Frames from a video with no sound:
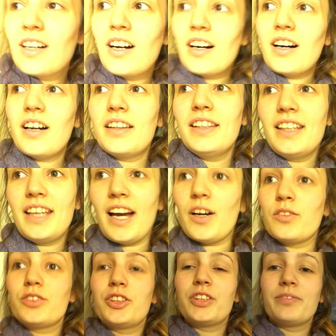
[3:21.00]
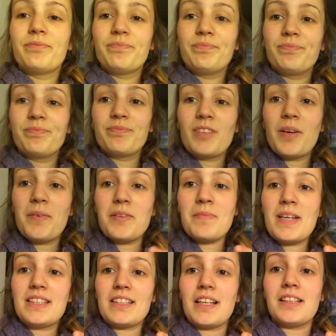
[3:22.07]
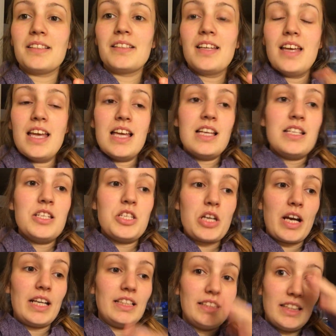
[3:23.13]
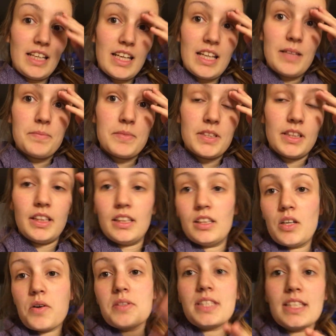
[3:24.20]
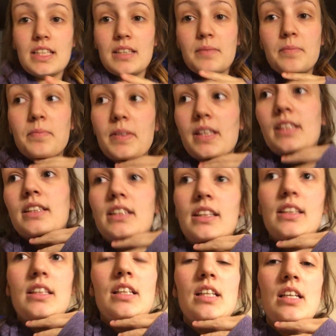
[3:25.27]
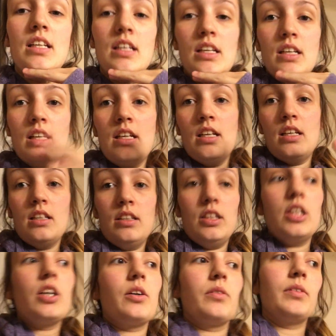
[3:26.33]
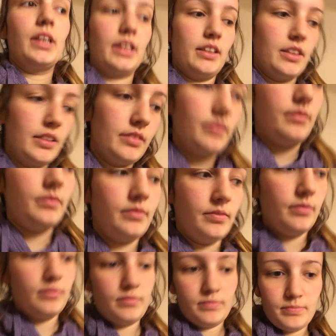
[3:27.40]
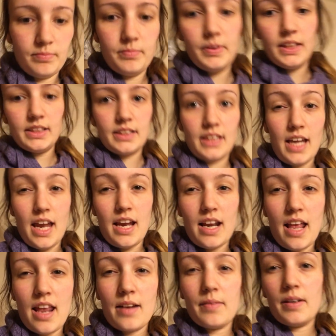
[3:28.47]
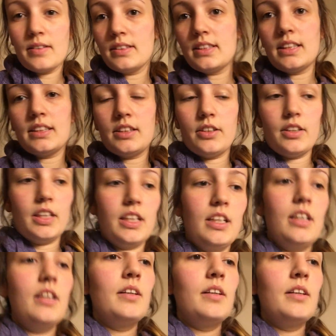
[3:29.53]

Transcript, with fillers: on the couch with my son, trying to get him to like go to sleep because he, you know, like, because he ate at around 6:30